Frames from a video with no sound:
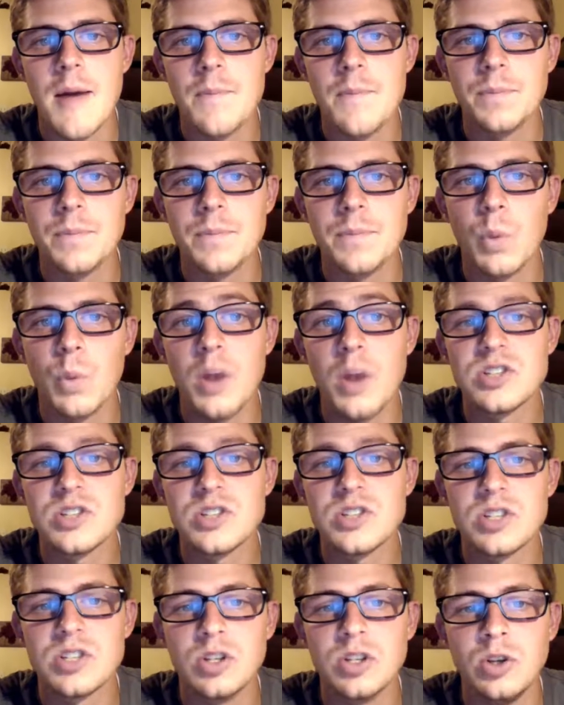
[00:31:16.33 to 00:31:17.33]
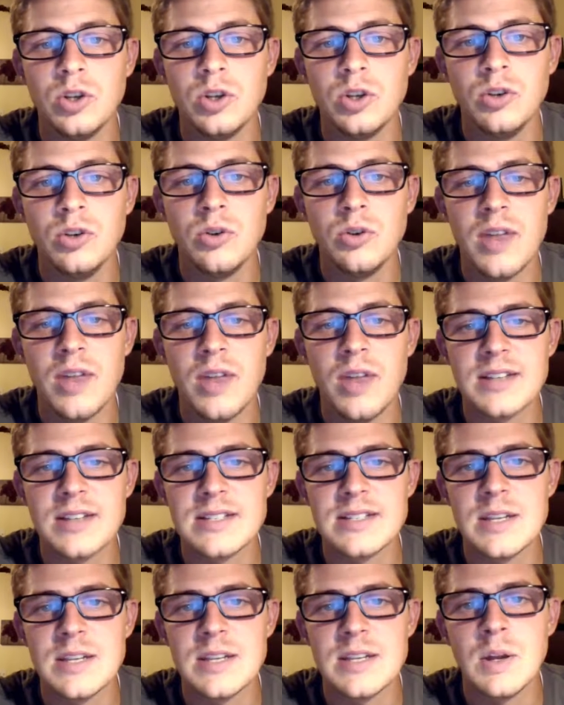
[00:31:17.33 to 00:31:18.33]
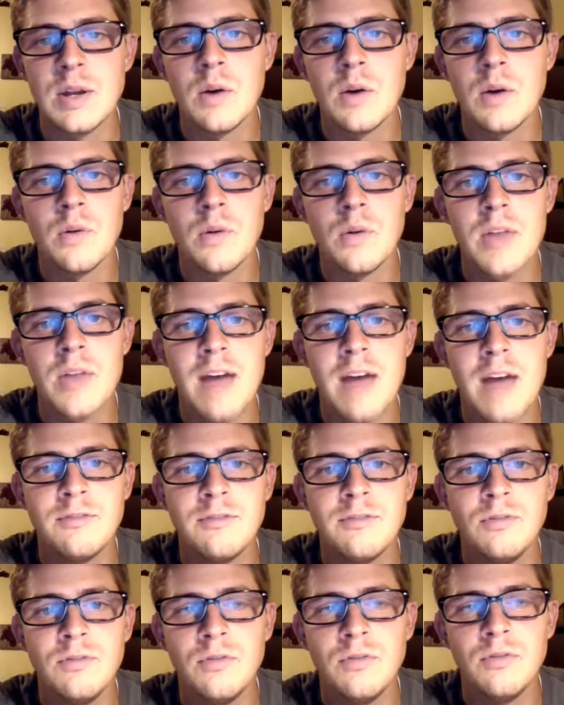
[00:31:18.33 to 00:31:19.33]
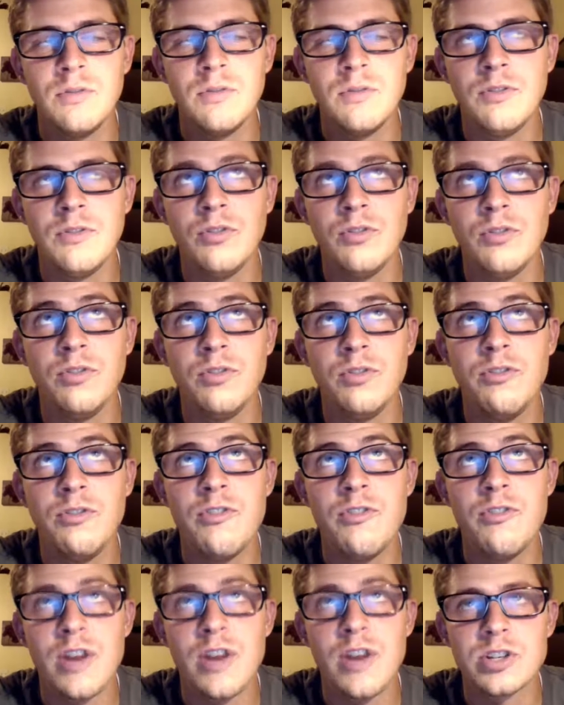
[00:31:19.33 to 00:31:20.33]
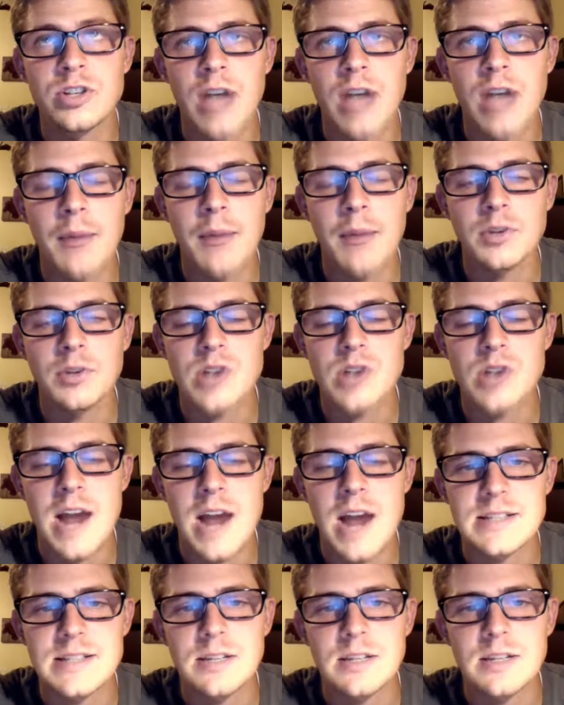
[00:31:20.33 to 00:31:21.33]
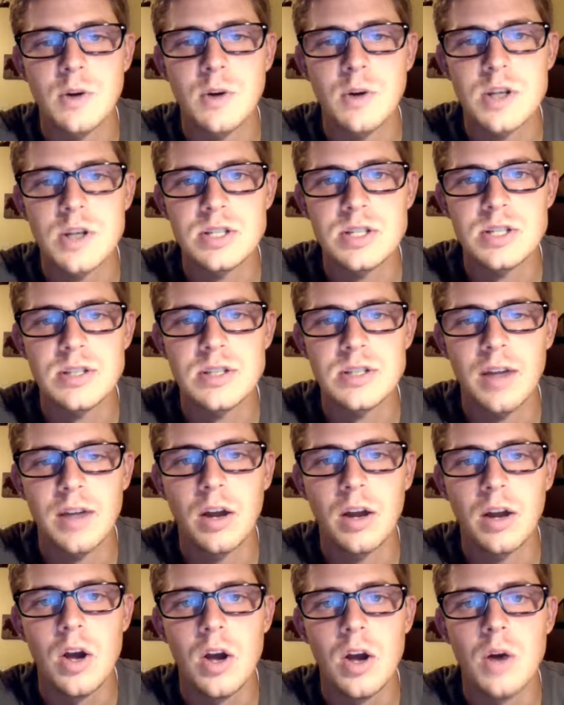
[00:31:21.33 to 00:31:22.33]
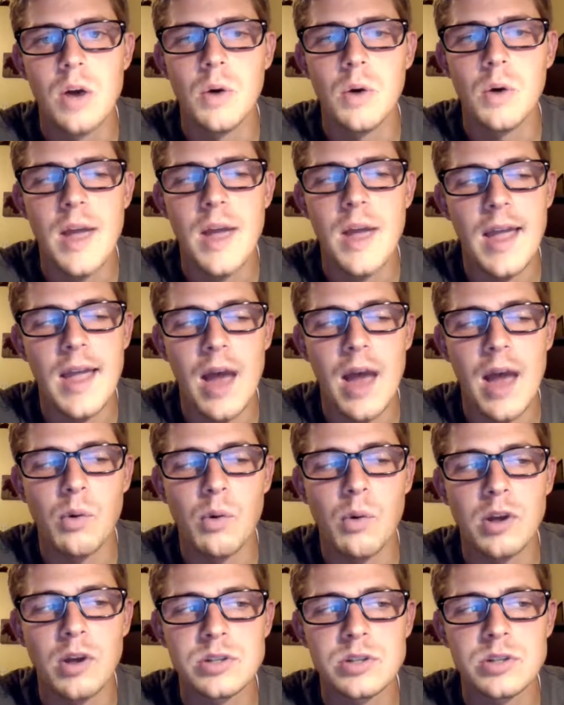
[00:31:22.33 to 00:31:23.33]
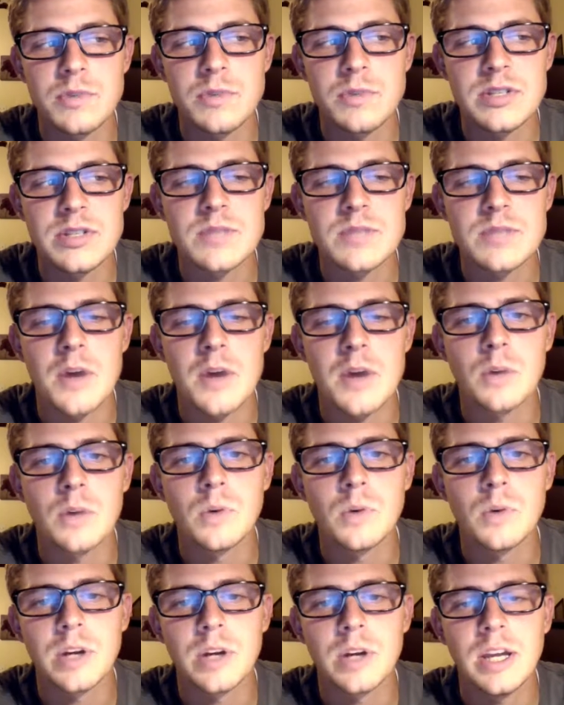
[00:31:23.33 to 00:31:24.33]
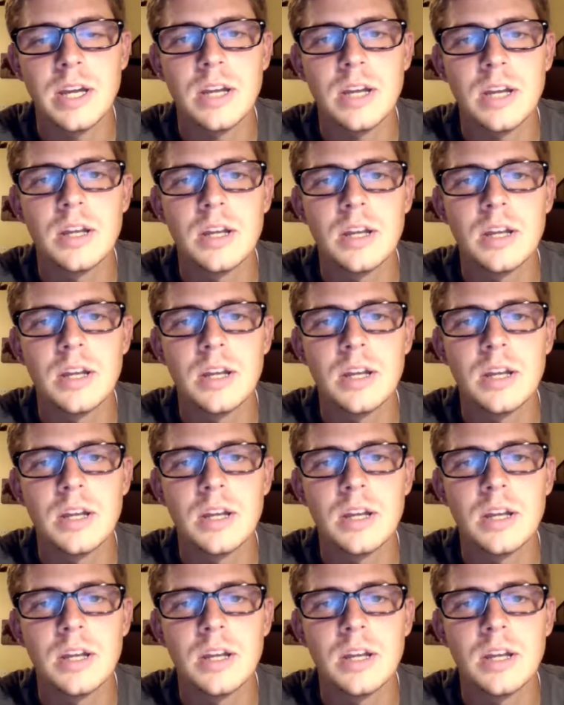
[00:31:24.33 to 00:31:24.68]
which you then see that venture capitalists are asking the questions of like, well, hey, how well is your business model working?